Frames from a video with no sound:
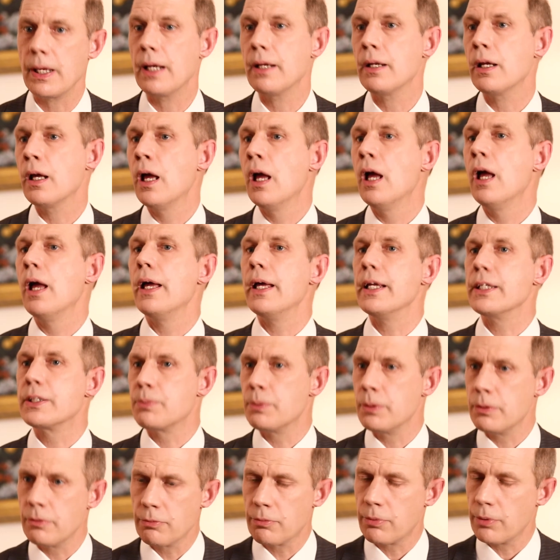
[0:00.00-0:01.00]
And it's
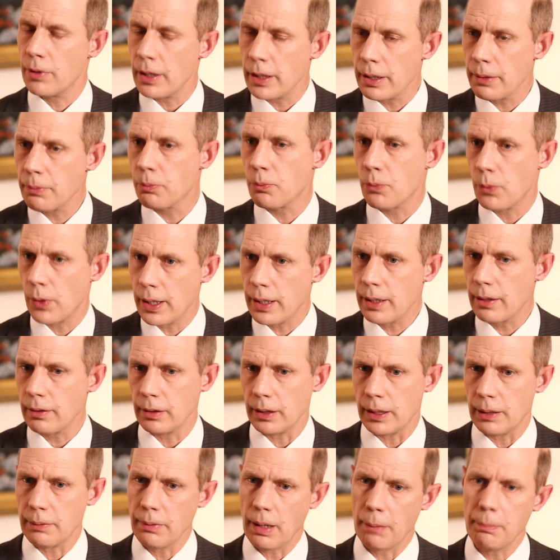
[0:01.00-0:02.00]
been very
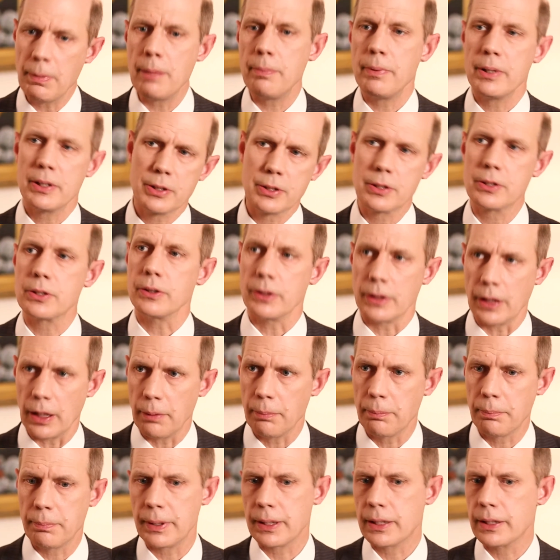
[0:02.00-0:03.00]
rarely, and maybe it's
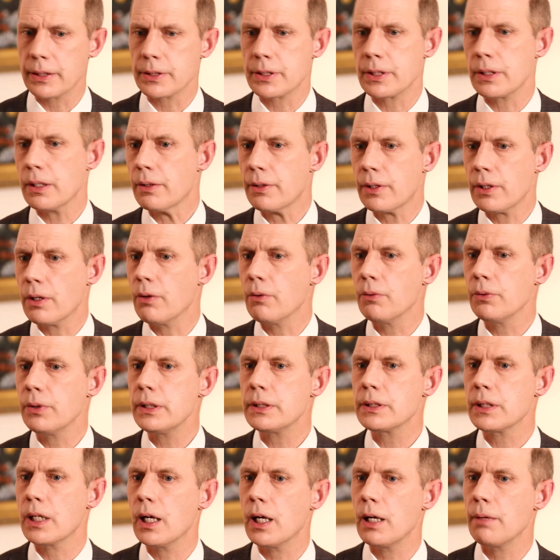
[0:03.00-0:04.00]
Suga, because the only
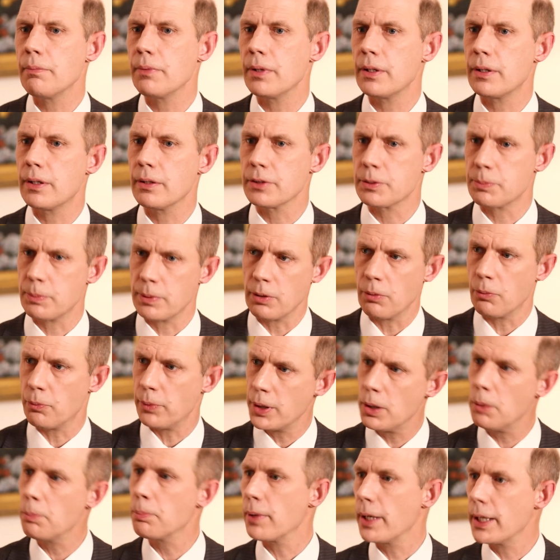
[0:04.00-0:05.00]
time that there's been a
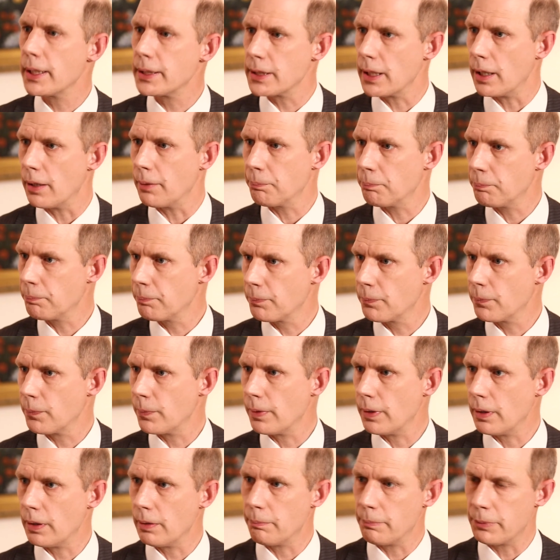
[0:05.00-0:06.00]
real breakdown
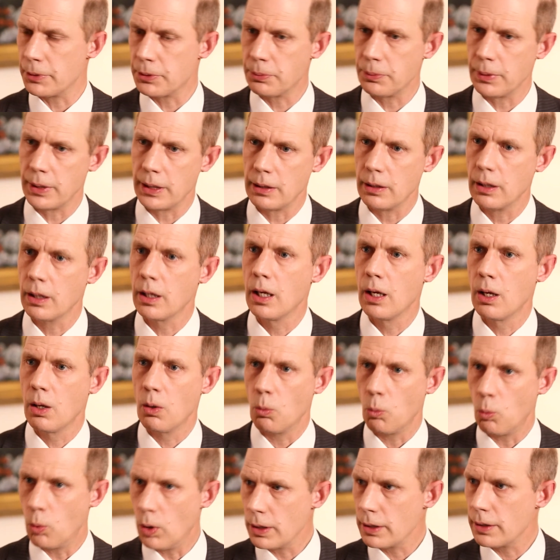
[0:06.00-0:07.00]
between
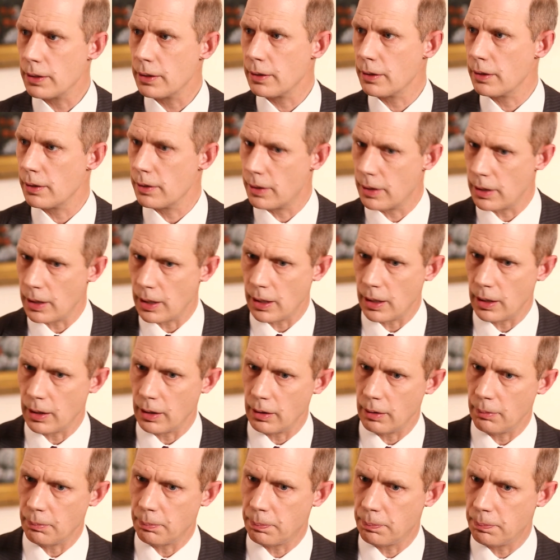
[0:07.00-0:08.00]
what
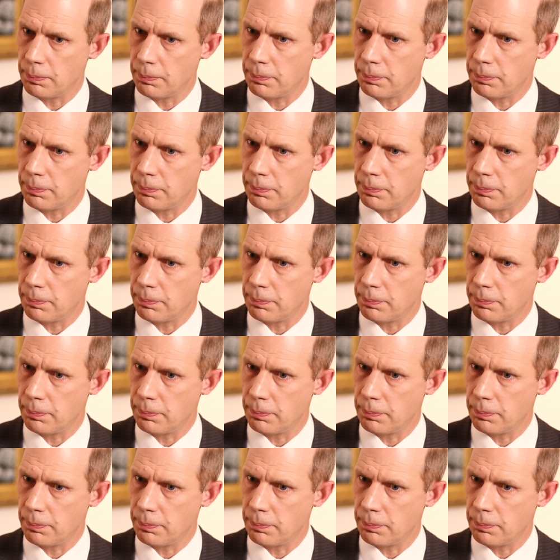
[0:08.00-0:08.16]
the